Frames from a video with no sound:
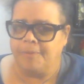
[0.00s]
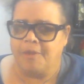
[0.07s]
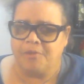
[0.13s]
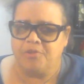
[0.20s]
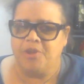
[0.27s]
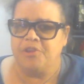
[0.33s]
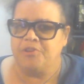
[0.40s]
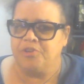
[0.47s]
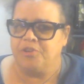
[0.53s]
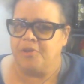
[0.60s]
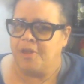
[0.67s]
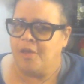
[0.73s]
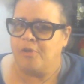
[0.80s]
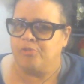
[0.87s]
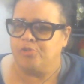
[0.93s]

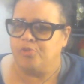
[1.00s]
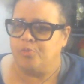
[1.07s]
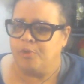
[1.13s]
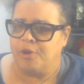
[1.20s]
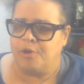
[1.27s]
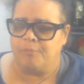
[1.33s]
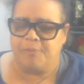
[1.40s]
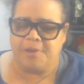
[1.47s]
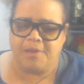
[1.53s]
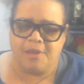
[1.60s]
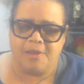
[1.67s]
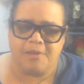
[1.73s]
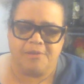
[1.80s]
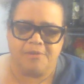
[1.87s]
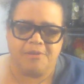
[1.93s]
attention elsewhere
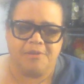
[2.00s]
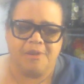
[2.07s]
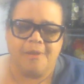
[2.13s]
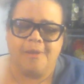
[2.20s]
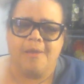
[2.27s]
because